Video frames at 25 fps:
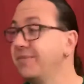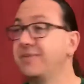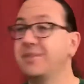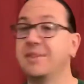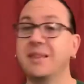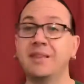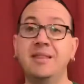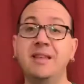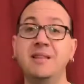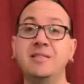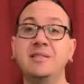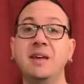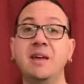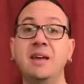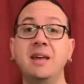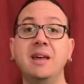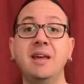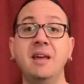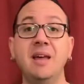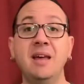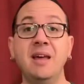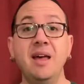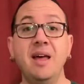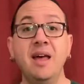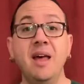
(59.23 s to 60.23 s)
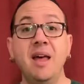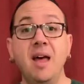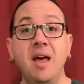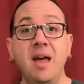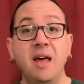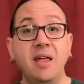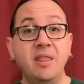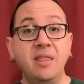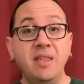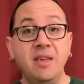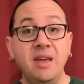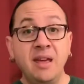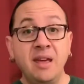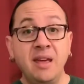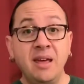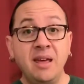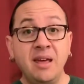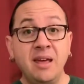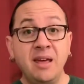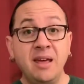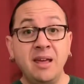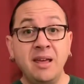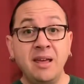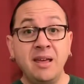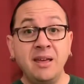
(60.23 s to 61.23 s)
Then say,
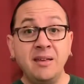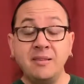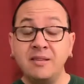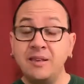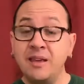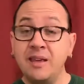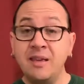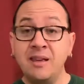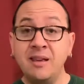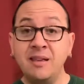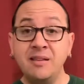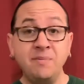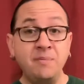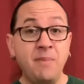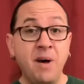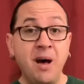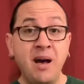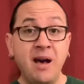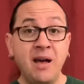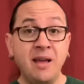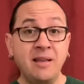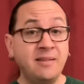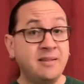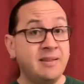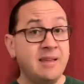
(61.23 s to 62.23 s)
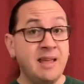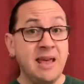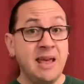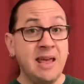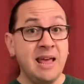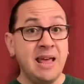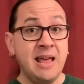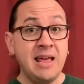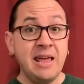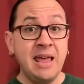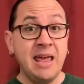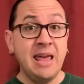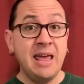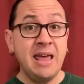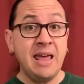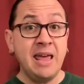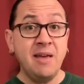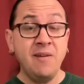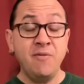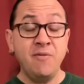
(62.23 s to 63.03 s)
this is my singing